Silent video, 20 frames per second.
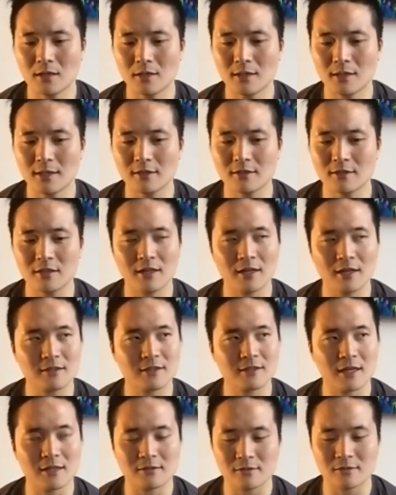intellect
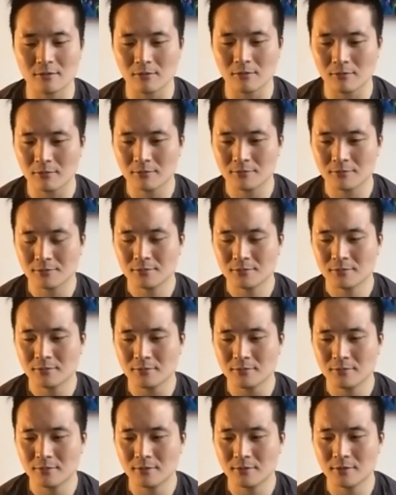that's
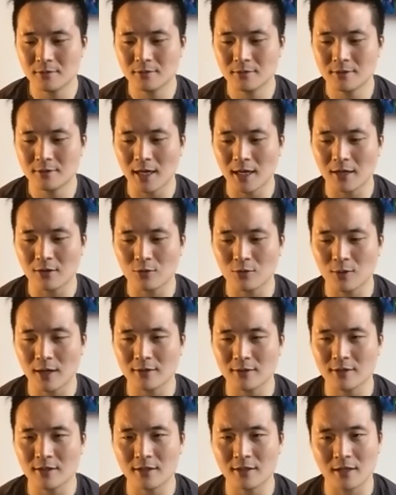not
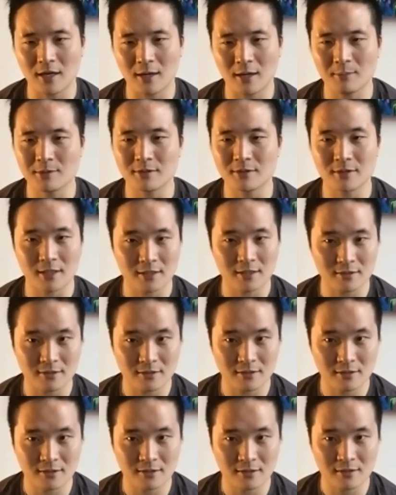grounded in common
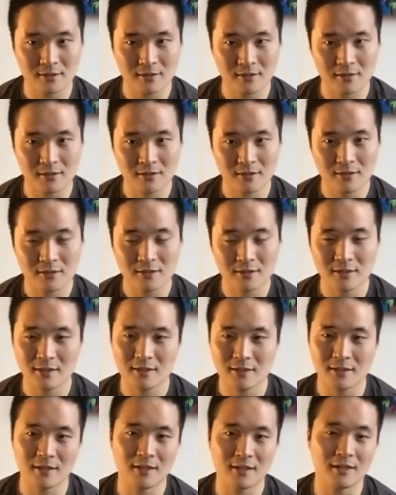sense
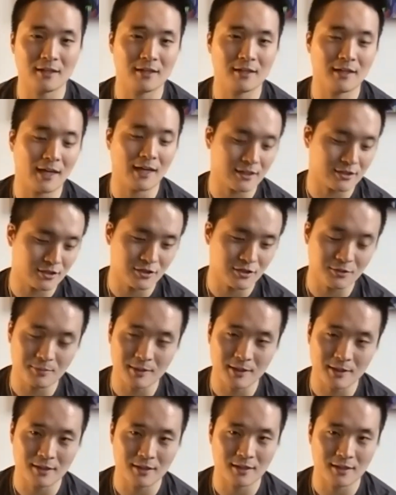can actually
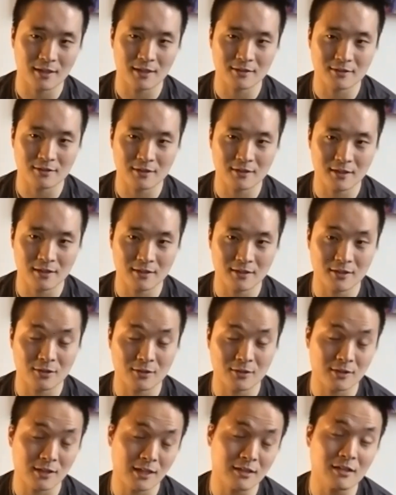be you
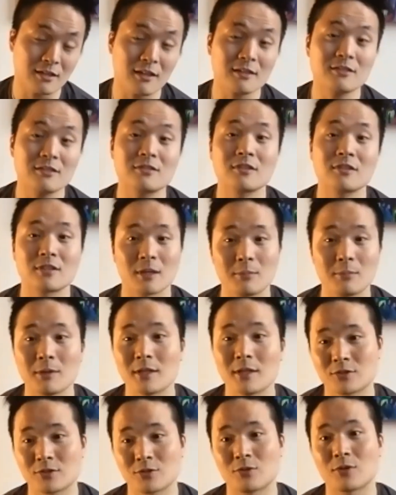know, intellect is a
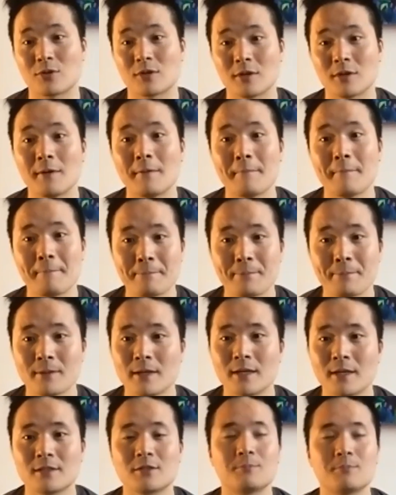double-edged sword.
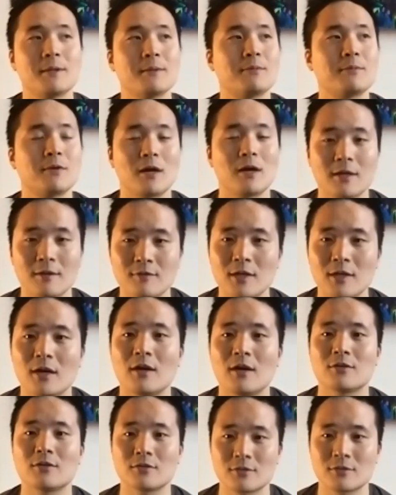It's just people have to
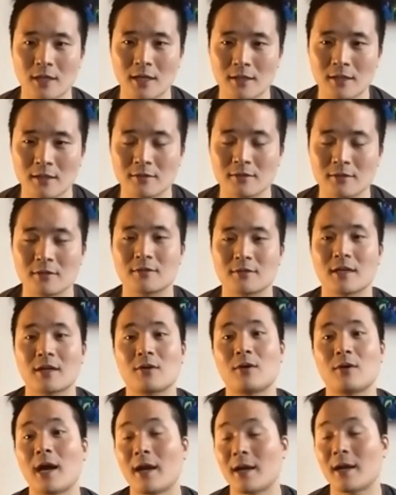understand it.
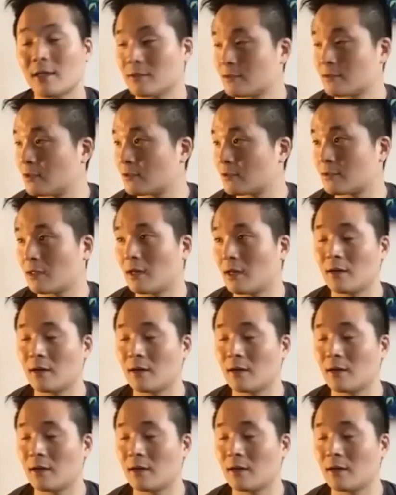Psychotherapists